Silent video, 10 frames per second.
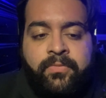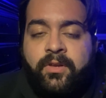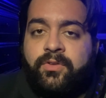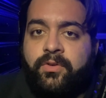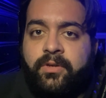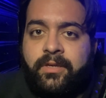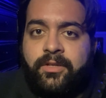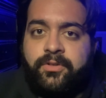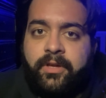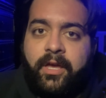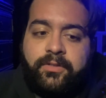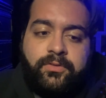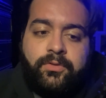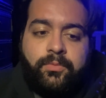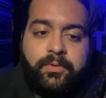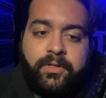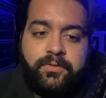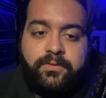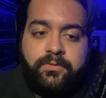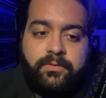so you can get your gas tube into